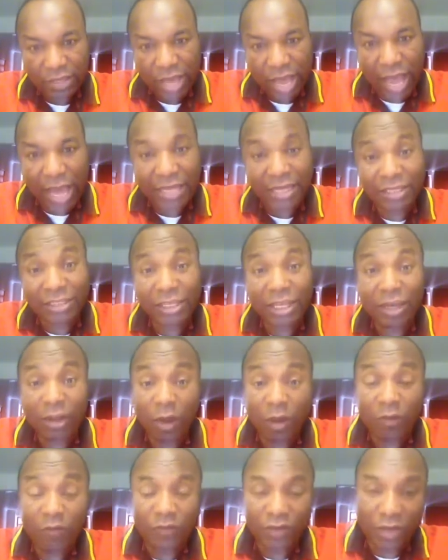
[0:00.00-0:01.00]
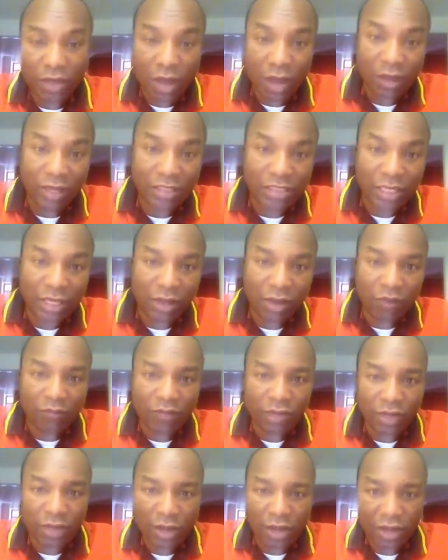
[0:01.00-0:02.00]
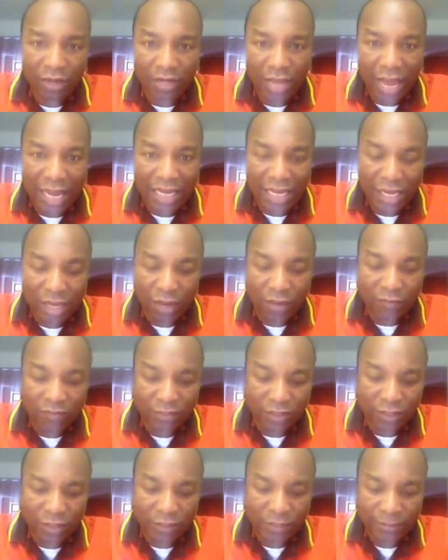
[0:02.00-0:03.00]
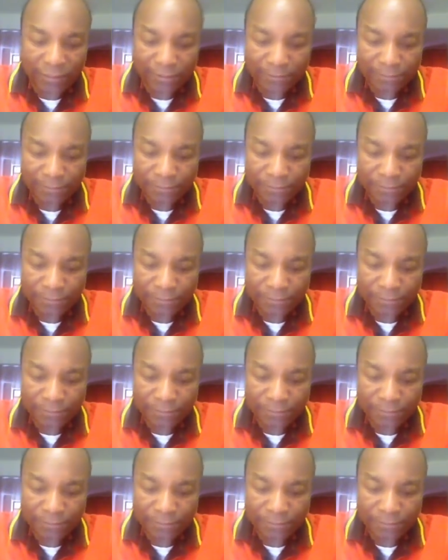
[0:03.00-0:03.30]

and if God is a loving God and he loves us,